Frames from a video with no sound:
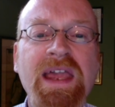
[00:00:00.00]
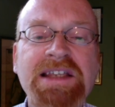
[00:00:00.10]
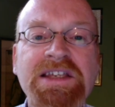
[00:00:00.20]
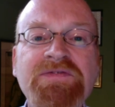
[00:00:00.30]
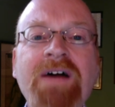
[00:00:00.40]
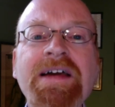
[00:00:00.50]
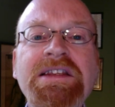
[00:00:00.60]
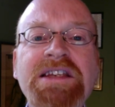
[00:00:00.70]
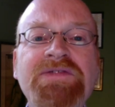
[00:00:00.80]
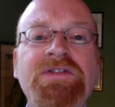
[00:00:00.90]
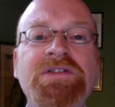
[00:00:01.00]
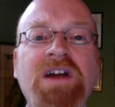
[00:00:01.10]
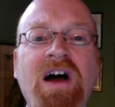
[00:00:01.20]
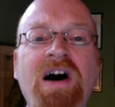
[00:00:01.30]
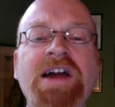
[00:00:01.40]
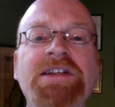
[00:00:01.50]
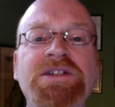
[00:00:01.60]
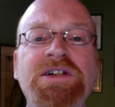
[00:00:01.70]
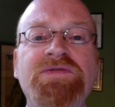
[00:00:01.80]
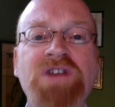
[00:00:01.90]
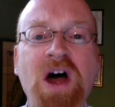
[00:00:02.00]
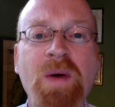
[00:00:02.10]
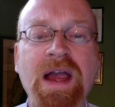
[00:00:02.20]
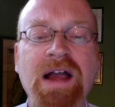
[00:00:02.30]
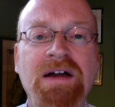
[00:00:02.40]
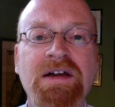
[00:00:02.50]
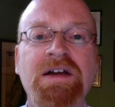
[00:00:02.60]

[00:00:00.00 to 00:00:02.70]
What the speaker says: It's a very different kind of knowing